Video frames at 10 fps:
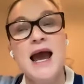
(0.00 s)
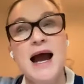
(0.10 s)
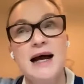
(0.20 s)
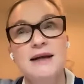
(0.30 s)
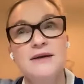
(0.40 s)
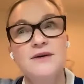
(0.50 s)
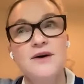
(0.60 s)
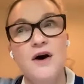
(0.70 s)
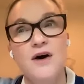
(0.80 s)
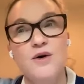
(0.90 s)
And
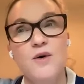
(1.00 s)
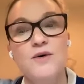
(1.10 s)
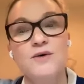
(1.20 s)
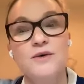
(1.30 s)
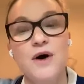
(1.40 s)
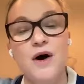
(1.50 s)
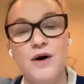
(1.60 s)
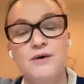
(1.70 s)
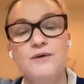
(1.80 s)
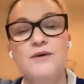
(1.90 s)
our goal,
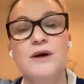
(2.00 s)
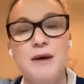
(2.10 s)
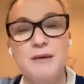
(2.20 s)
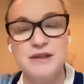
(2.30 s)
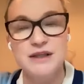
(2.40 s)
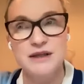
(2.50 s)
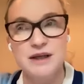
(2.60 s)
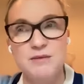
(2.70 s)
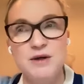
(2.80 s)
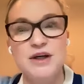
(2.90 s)
our commitment to the
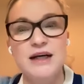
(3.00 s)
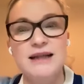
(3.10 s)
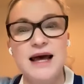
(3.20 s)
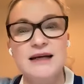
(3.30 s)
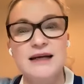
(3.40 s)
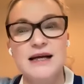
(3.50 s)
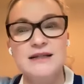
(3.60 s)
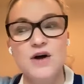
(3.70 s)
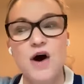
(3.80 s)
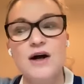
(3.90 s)
community, that
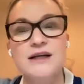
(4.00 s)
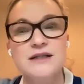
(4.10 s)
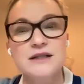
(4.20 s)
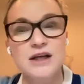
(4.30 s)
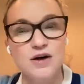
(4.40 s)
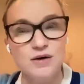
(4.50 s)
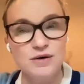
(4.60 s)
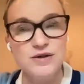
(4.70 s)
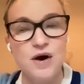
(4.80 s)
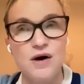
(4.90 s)
as long as the
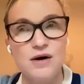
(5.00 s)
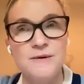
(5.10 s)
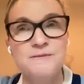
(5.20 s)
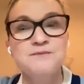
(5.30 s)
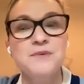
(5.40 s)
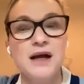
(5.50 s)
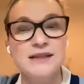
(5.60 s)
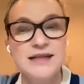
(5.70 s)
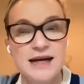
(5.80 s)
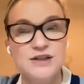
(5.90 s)
girls are
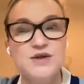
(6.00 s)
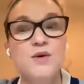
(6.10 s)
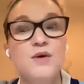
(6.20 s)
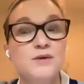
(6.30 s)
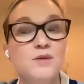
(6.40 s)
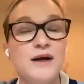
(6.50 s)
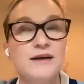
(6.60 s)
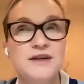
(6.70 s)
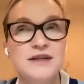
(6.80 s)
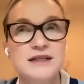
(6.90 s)
attending school in one
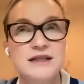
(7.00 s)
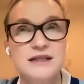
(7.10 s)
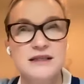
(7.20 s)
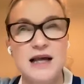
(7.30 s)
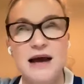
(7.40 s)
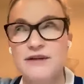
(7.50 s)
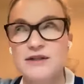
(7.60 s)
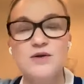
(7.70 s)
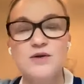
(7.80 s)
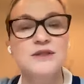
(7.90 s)
of the
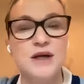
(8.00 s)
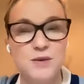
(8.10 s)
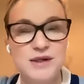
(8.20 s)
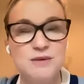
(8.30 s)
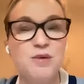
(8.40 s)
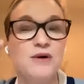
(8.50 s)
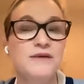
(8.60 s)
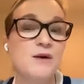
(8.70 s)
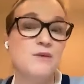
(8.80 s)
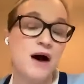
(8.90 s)
7 schools that we
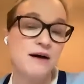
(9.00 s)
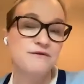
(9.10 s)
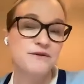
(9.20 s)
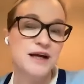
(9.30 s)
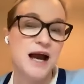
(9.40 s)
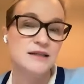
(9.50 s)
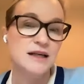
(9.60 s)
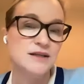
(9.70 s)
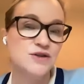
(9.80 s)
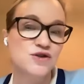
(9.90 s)
support, they will have free
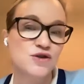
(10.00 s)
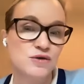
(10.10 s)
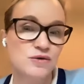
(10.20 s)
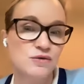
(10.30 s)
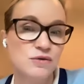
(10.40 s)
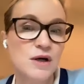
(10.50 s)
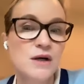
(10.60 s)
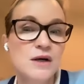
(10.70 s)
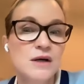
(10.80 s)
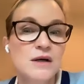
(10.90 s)
access to
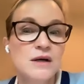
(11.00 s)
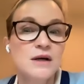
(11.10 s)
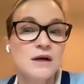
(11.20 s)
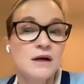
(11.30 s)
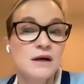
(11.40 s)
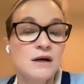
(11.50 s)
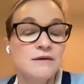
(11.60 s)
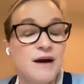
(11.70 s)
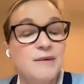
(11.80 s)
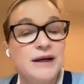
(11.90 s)

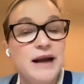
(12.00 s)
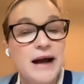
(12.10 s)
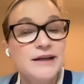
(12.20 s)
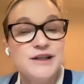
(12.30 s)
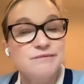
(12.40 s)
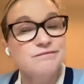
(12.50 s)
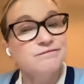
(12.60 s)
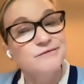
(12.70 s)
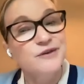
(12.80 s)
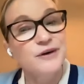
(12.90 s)
feminine hygiene
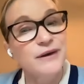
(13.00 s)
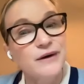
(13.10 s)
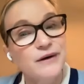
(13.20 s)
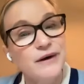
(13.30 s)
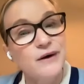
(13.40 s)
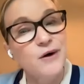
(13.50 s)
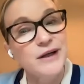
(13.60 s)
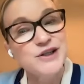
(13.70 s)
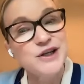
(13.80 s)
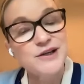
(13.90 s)
for their
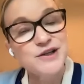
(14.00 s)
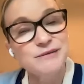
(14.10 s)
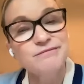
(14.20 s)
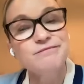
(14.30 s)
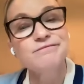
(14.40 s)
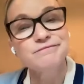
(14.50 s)
whole education.